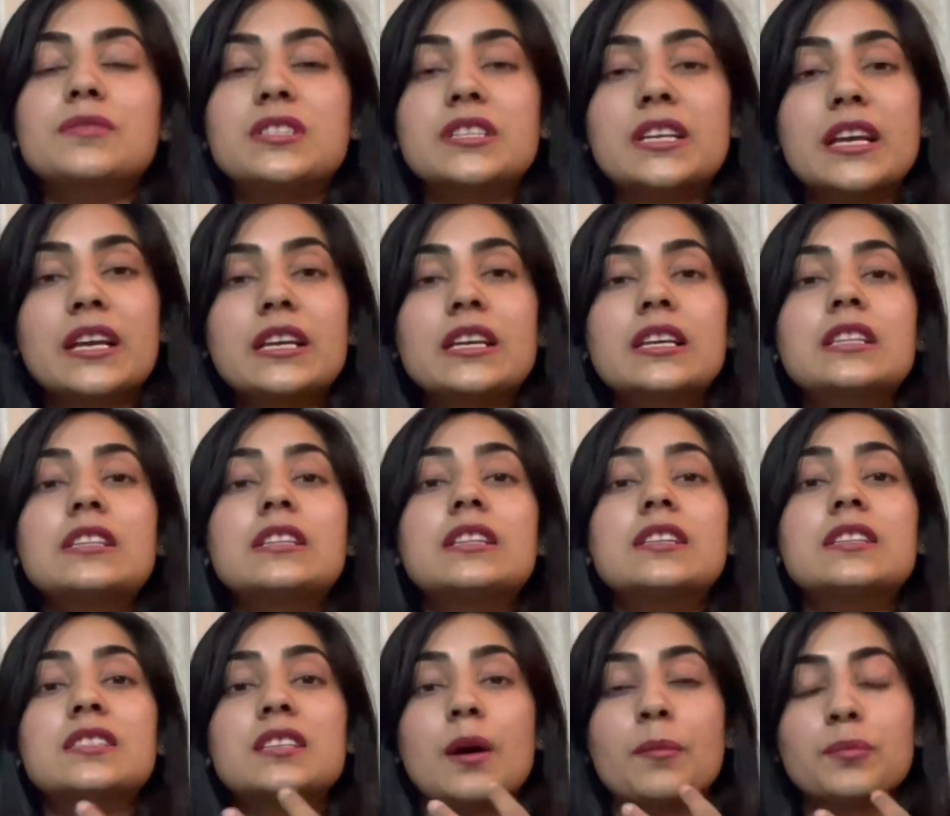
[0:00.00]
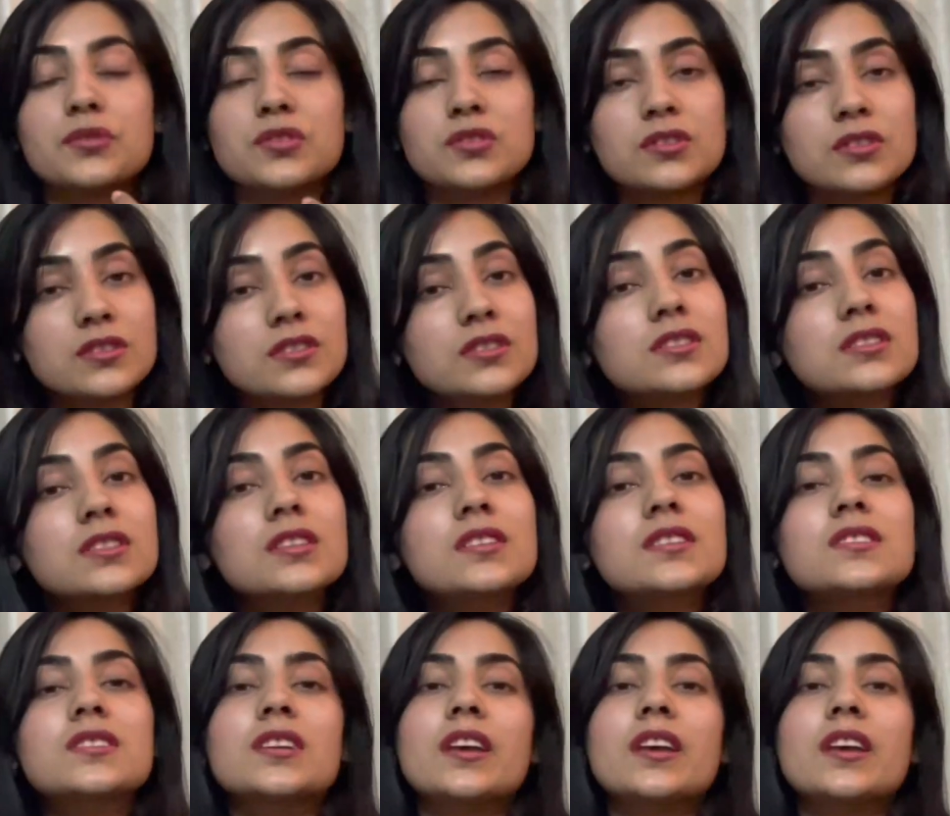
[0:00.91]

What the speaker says: take in the substances.